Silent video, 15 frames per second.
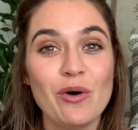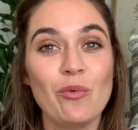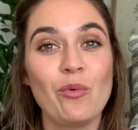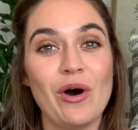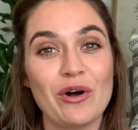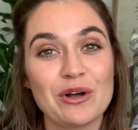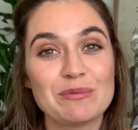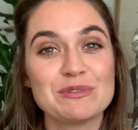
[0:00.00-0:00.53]

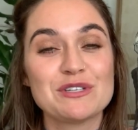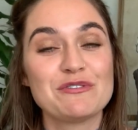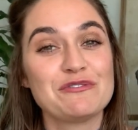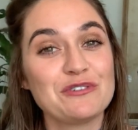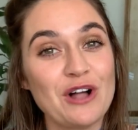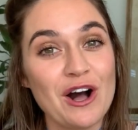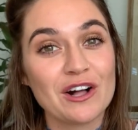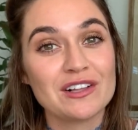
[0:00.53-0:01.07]
Welcome to
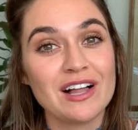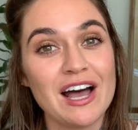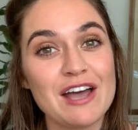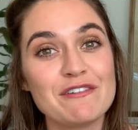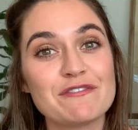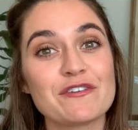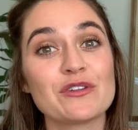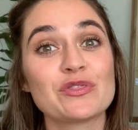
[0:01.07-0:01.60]
Flock
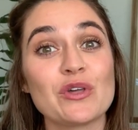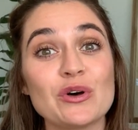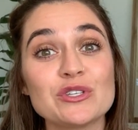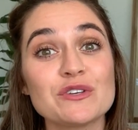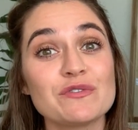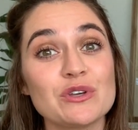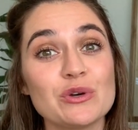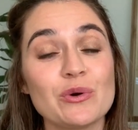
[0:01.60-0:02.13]
Life. For those
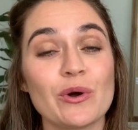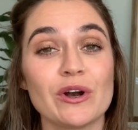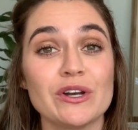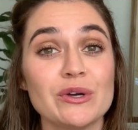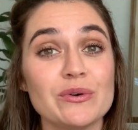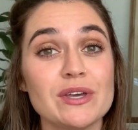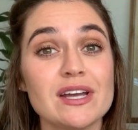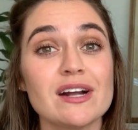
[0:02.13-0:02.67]
of you who are
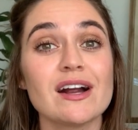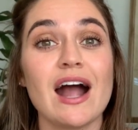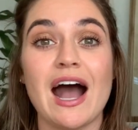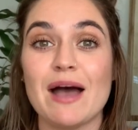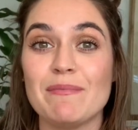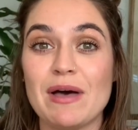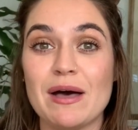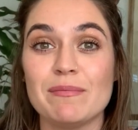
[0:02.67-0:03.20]
new here,
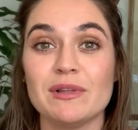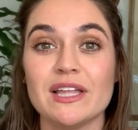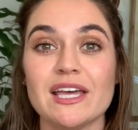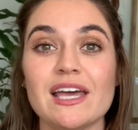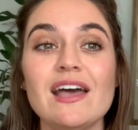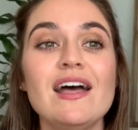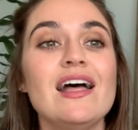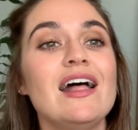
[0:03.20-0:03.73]
I'm
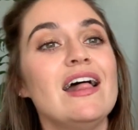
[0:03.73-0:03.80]
Emily.